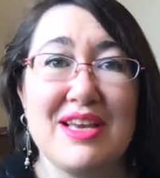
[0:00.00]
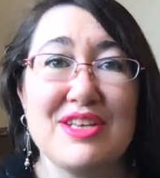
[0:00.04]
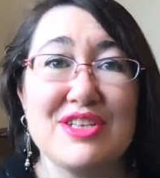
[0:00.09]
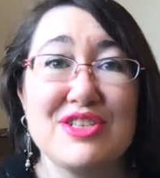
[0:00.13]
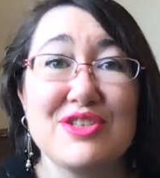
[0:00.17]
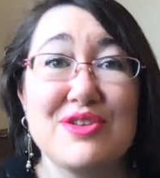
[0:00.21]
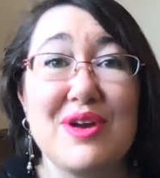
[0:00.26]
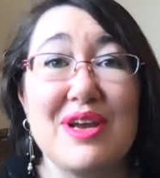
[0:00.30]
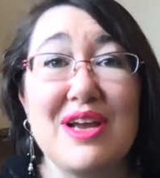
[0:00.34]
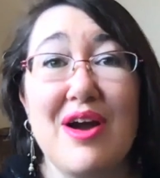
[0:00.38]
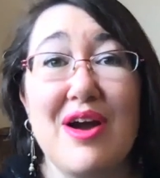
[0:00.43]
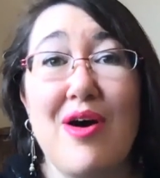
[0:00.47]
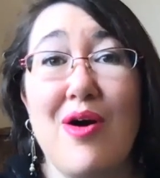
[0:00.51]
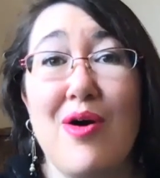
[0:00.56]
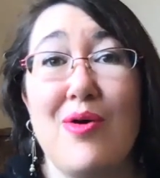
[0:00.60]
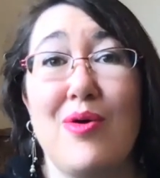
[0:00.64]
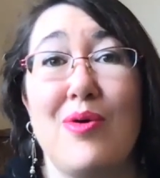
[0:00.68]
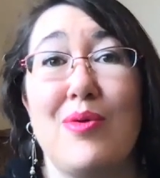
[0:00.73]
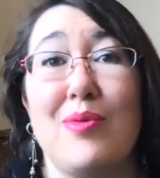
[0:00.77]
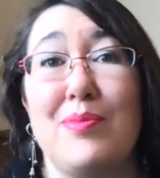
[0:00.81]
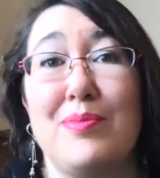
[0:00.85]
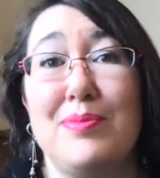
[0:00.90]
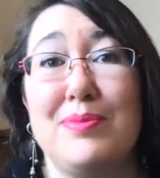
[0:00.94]
So I
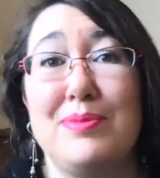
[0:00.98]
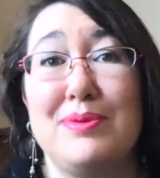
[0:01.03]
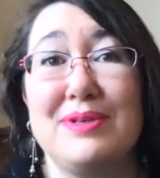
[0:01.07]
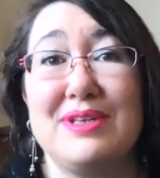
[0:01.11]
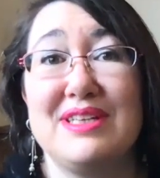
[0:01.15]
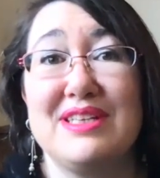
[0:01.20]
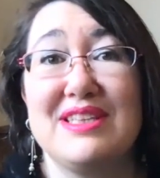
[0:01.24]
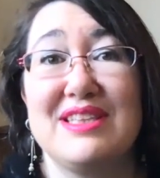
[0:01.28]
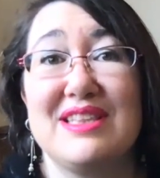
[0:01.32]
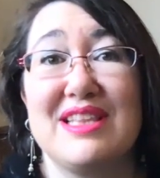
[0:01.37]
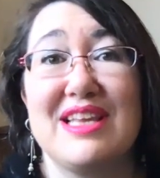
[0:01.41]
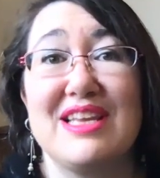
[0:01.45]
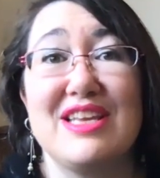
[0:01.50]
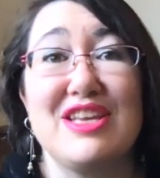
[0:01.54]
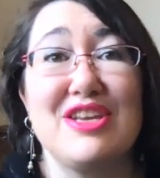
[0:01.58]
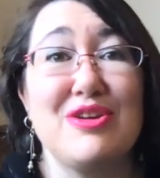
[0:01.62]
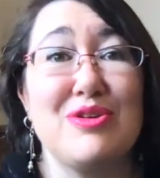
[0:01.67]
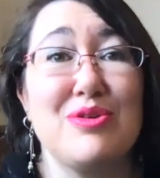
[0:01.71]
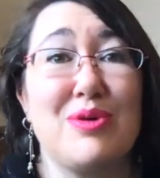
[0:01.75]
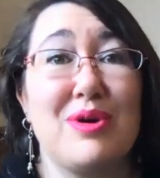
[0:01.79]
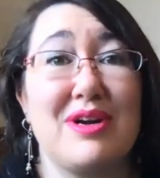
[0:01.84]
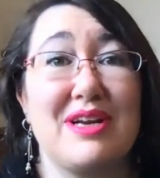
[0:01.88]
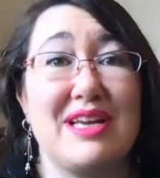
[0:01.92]
hope that
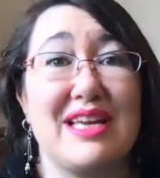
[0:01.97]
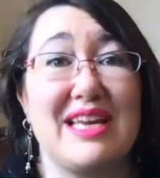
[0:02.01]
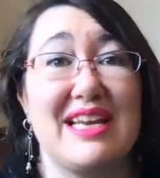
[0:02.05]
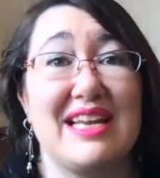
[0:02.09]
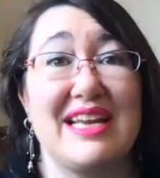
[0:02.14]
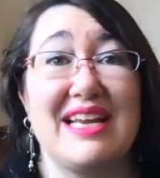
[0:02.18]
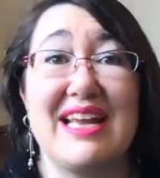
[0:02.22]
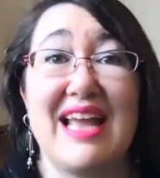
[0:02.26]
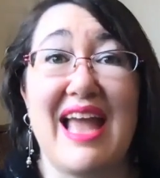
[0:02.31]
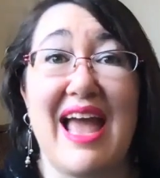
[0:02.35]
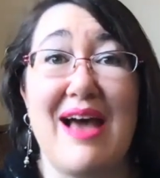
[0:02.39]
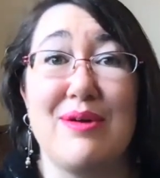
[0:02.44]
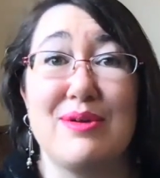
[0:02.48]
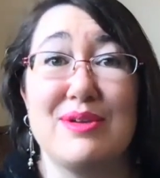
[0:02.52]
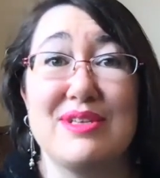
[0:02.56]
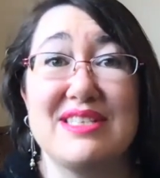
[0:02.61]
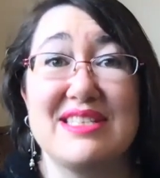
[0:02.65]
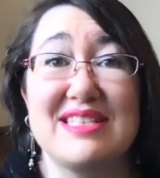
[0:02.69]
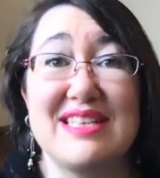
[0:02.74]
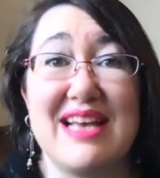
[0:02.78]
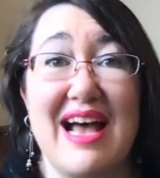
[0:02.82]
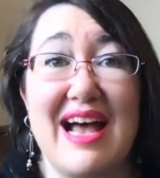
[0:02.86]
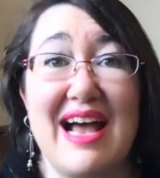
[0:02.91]
you are getting
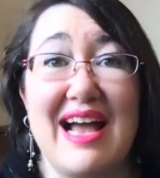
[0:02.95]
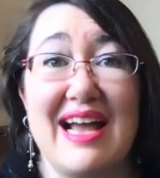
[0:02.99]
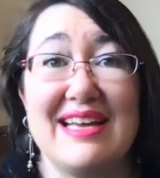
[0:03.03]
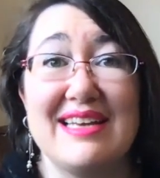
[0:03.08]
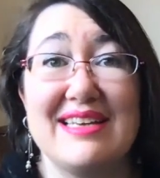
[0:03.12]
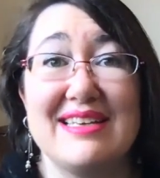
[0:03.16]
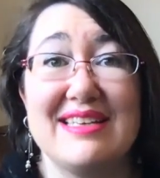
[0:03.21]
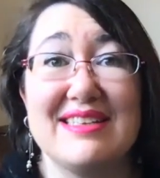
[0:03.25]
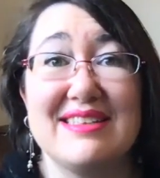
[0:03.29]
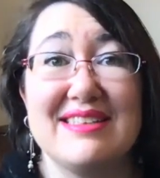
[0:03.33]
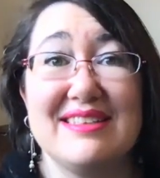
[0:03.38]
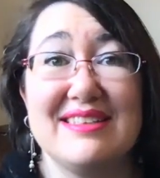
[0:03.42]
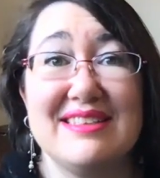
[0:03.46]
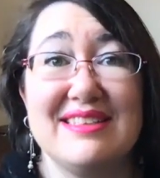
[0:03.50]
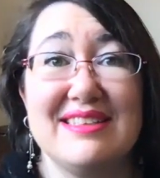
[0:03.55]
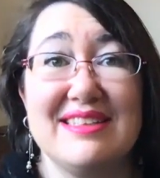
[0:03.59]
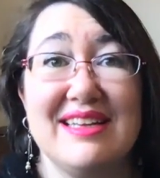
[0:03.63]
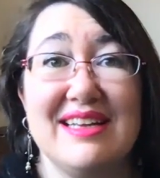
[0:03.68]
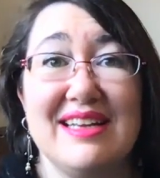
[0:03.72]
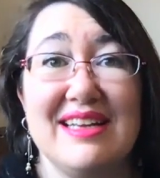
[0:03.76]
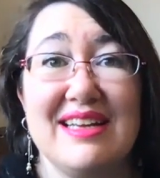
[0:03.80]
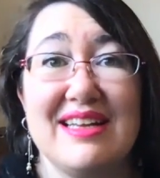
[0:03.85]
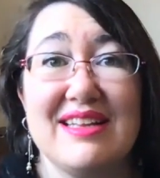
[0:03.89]
outside,
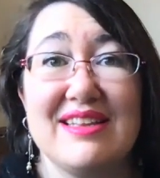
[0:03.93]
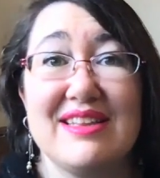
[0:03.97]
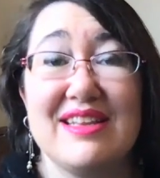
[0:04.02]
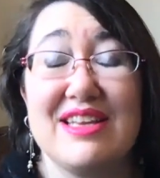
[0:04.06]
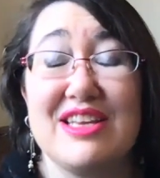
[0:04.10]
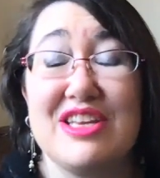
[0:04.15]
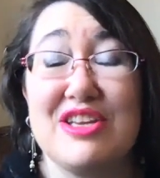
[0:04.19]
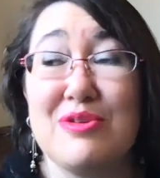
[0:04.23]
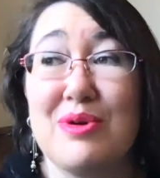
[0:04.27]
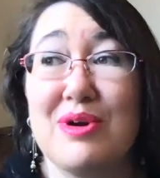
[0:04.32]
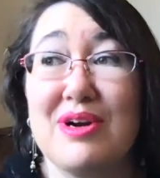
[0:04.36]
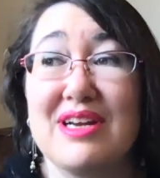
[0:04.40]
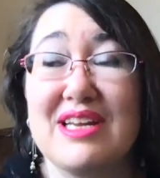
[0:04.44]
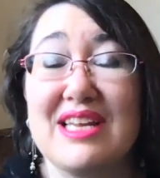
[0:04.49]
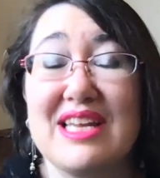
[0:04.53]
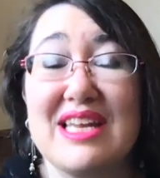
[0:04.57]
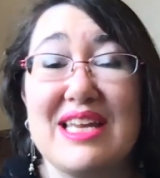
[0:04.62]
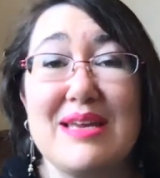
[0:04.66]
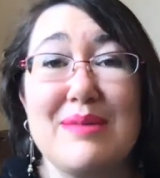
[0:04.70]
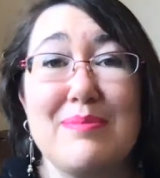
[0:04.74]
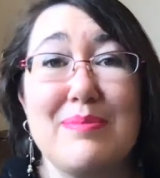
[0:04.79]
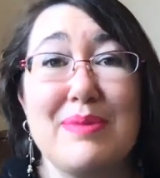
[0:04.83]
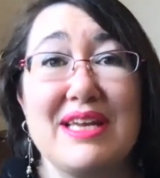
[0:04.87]
that you are
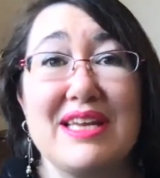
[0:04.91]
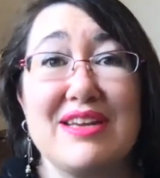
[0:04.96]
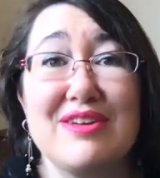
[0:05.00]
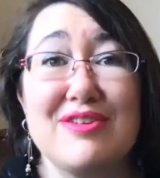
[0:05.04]
keeping